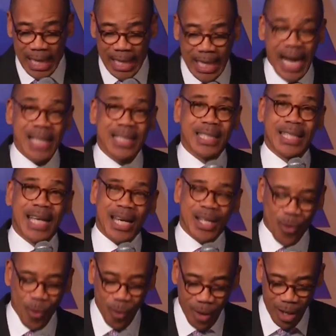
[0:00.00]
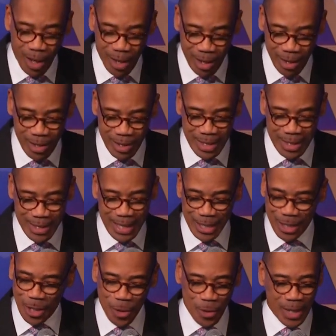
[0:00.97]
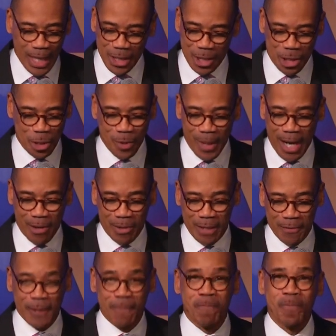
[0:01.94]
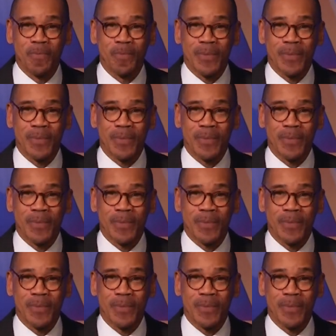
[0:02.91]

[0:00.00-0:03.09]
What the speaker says: God's got a word that's going to get you out of it.